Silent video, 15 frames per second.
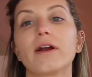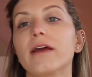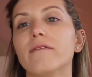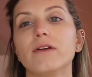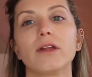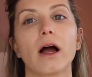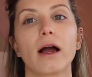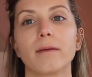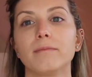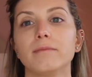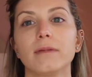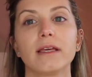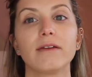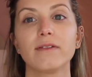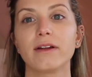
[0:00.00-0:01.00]
even
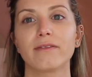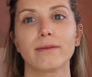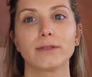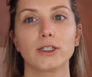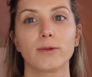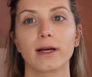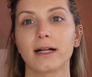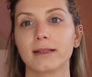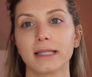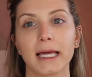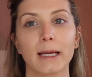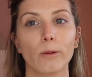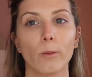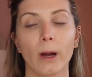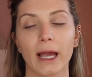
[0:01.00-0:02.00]
if I'm doing a
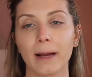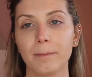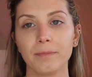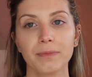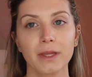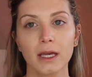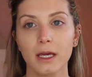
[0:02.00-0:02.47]
lightweight